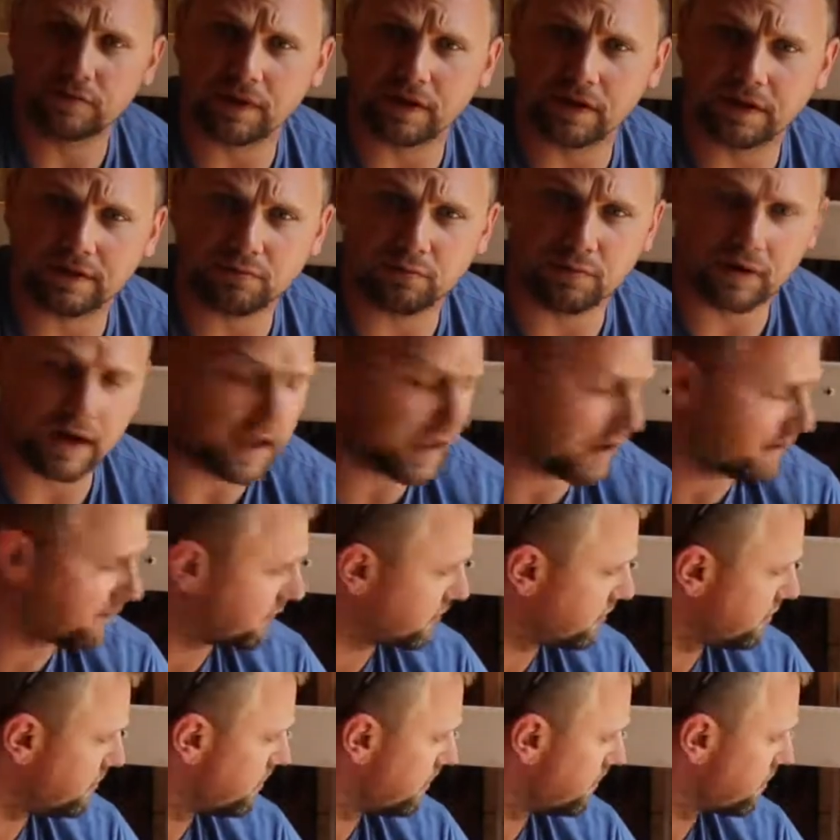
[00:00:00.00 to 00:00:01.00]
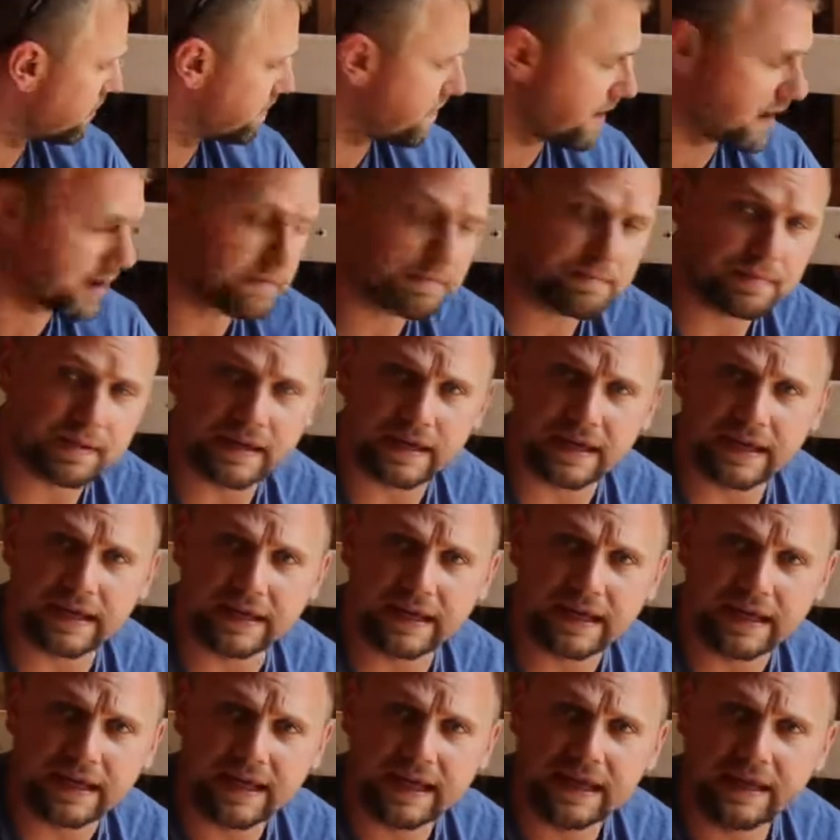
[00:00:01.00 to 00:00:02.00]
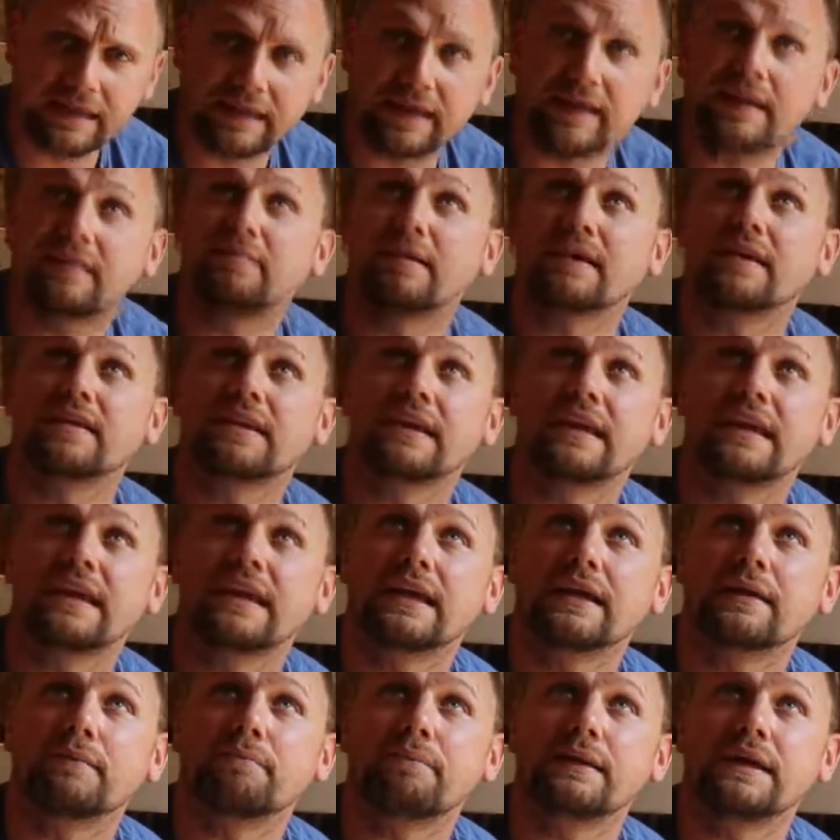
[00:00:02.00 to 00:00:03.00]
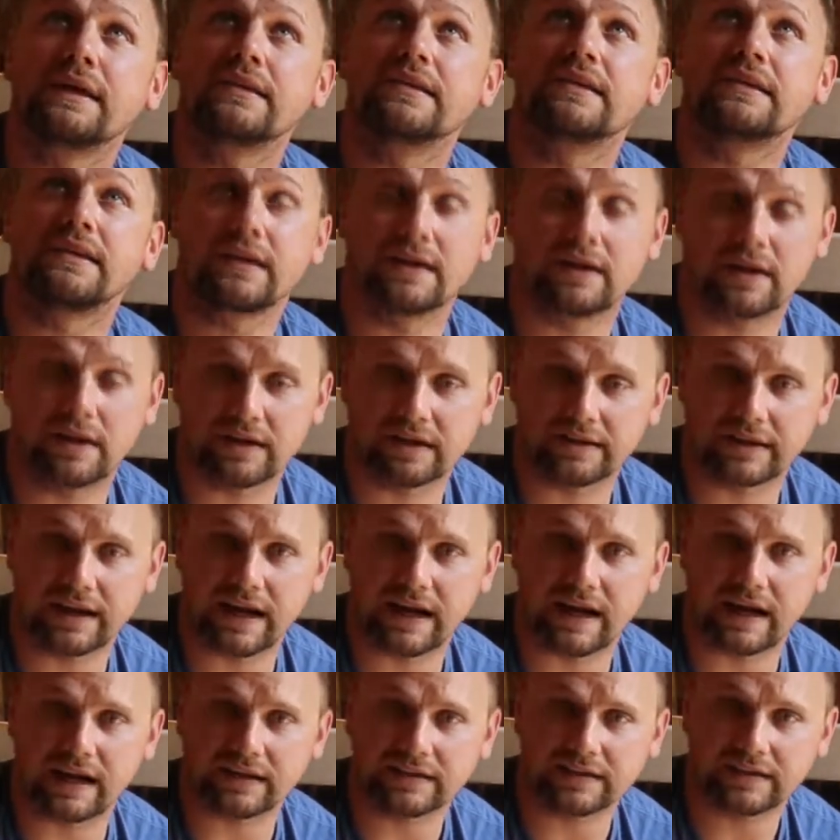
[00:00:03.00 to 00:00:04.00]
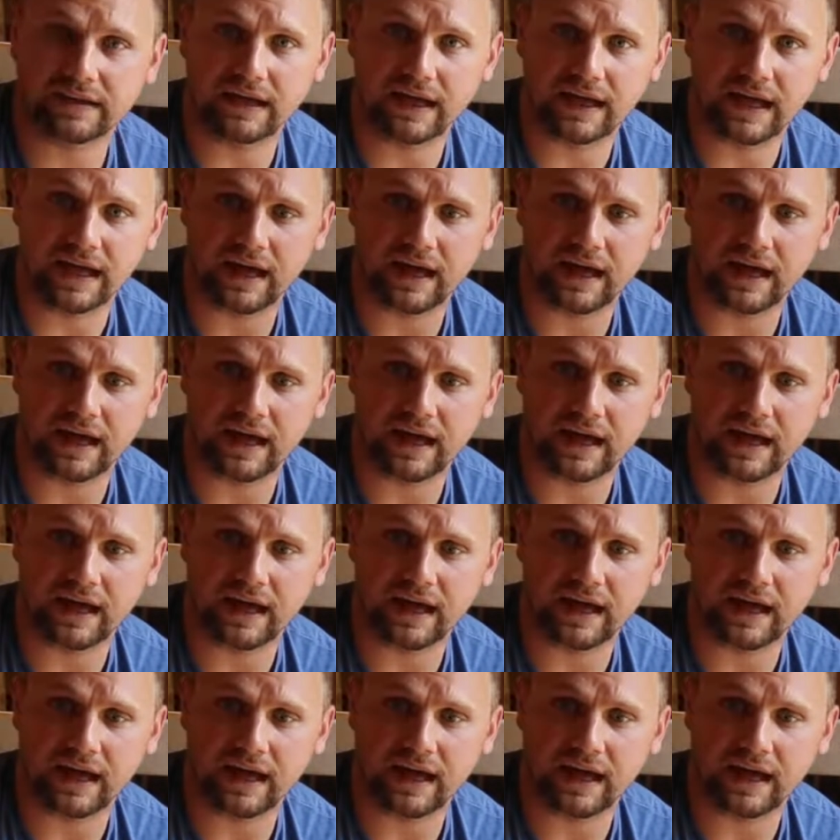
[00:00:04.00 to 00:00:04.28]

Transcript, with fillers: but when I have a 200-pound pig that's basically getting a bee sting on his ass,